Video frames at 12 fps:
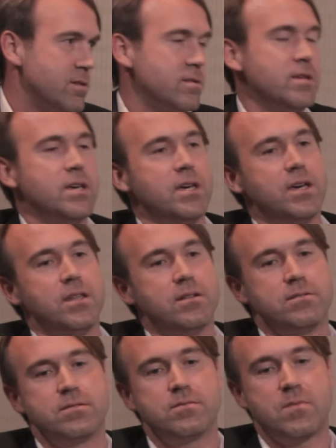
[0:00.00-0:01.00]

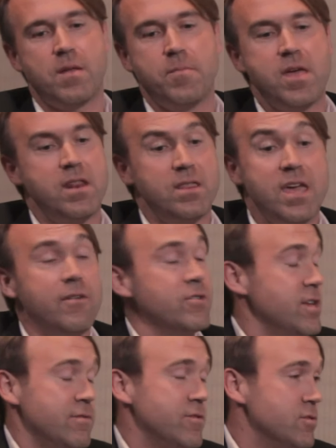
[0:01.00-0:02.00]
and the
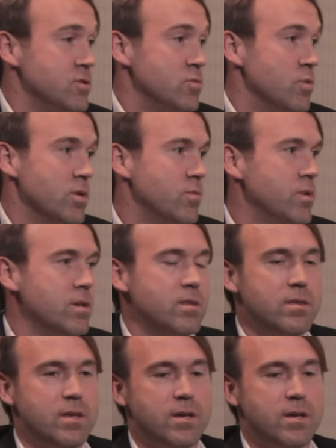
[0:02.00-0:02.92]
everyday folks you work with,